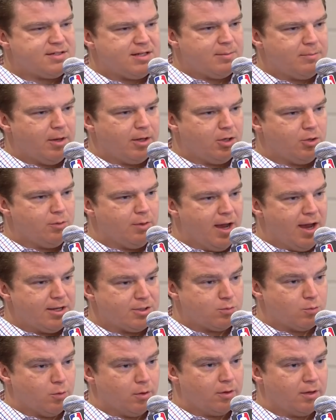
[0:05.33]
like you
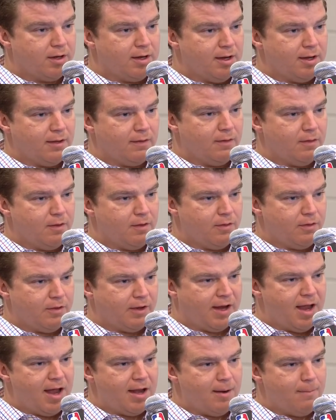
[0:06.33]
guys weren't getting the, the,
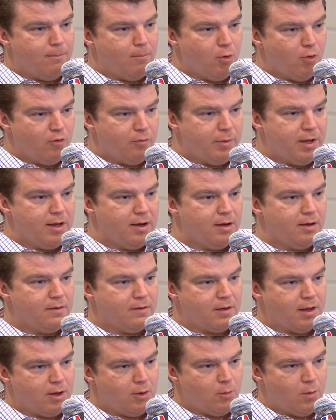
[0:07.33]
kind of movement
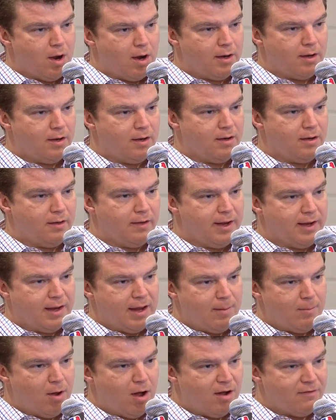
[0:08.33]
that you wanted in late
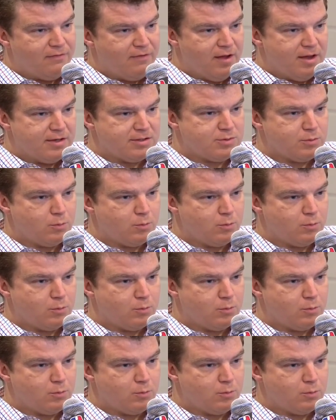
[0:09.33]
game offense.